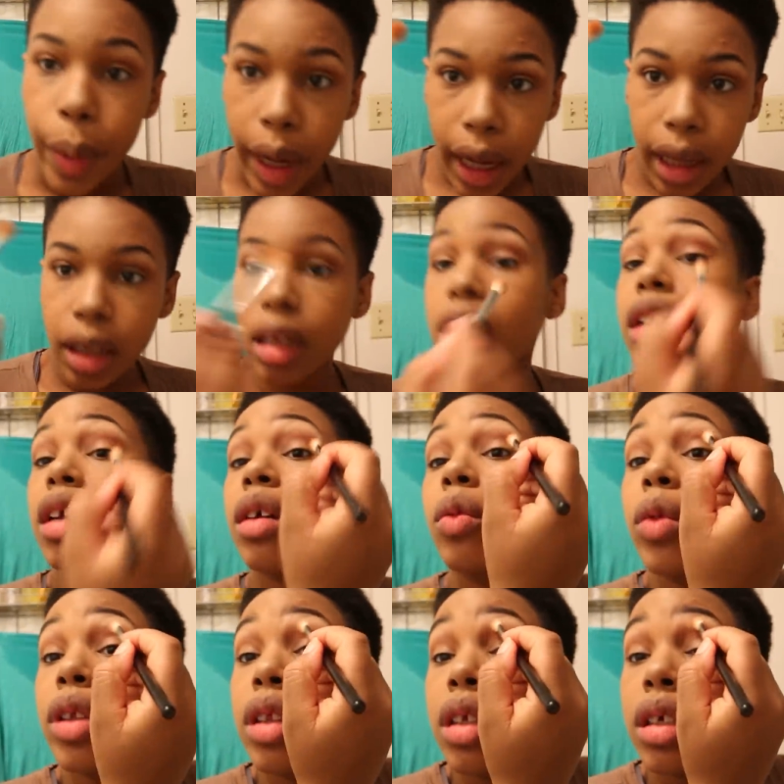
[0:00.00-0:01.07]
back in
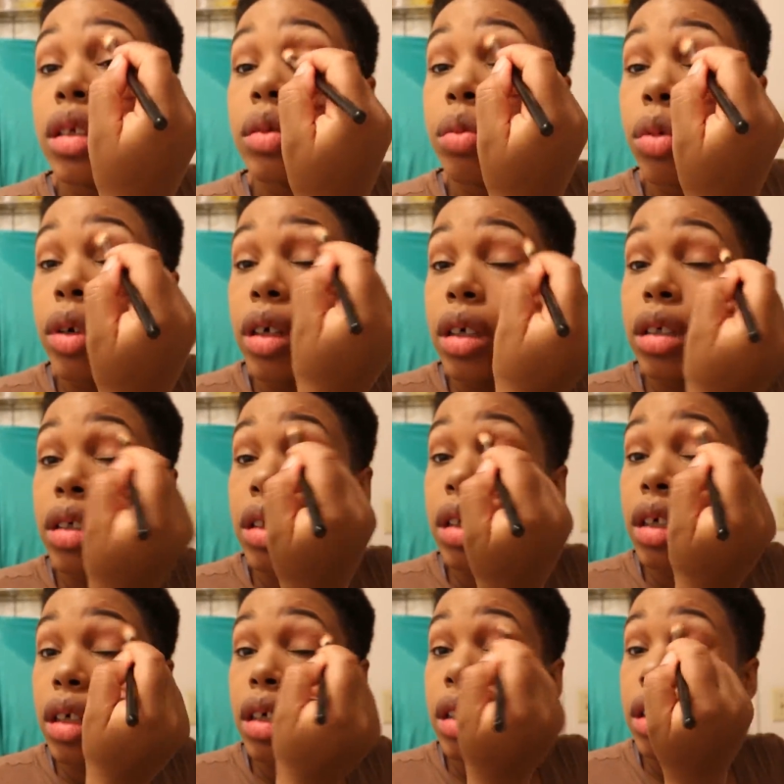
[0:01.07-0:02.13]
with this brush
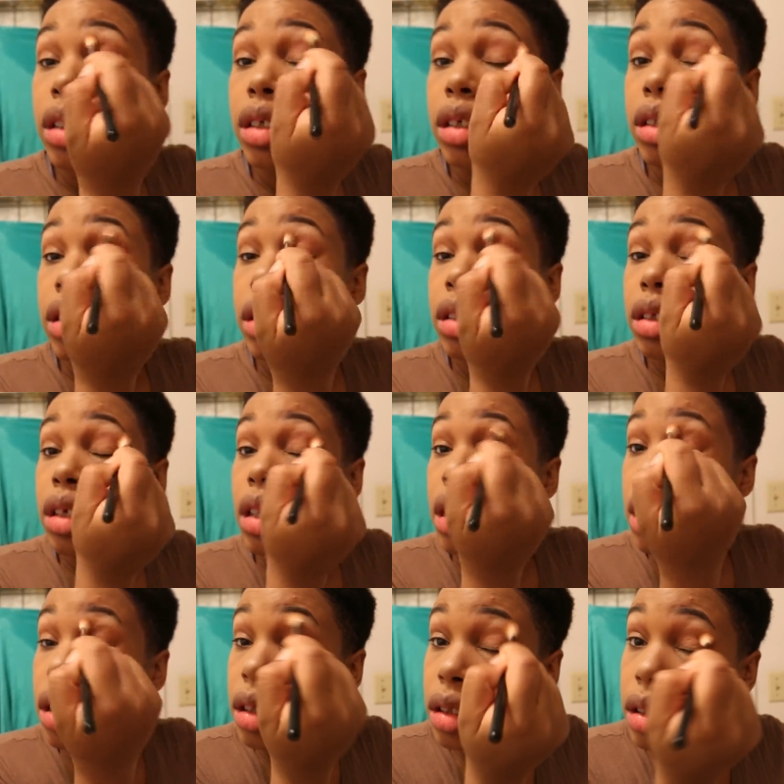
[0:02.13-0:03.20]
and just
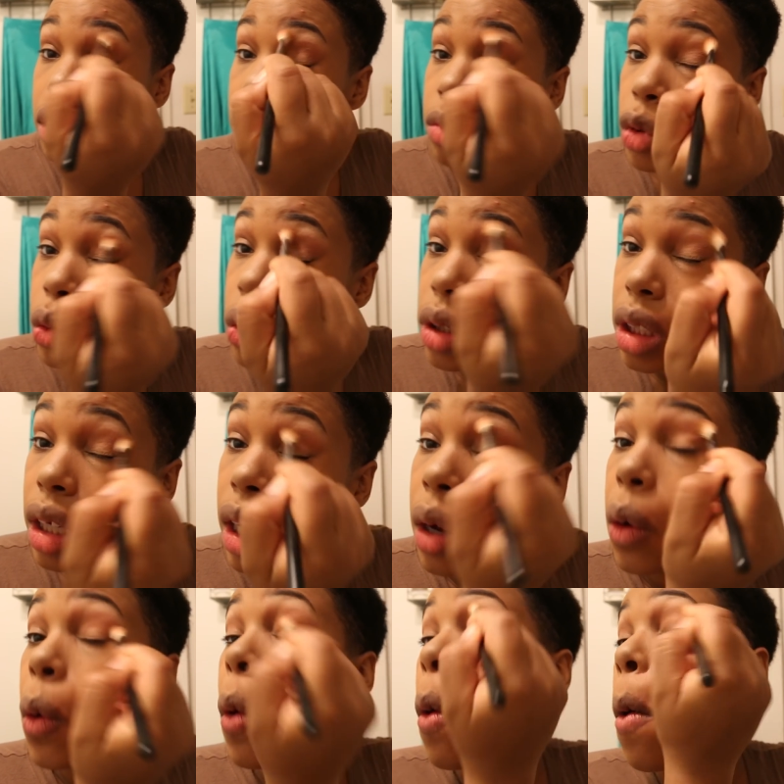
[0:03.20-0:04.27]
smooth it
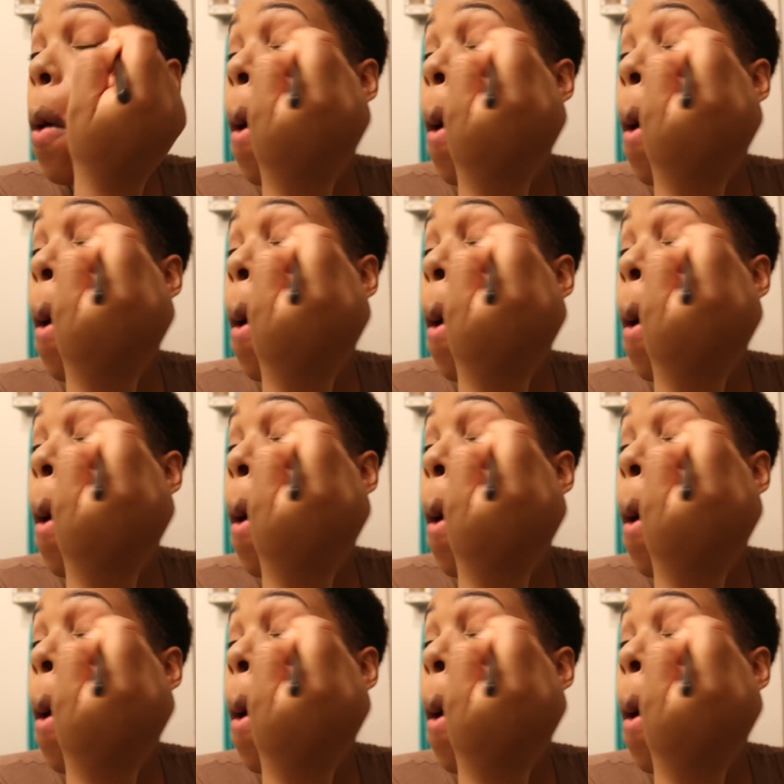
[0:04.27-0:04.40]
out.